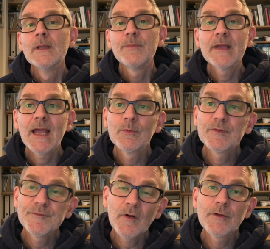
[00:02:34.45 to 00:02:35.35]
being able
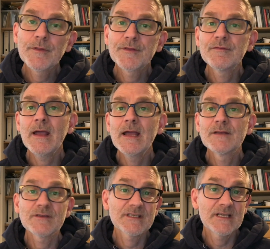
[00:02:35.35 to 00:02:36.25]
to follow the thread
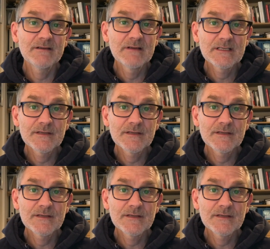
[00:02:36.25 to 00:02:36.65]
of a series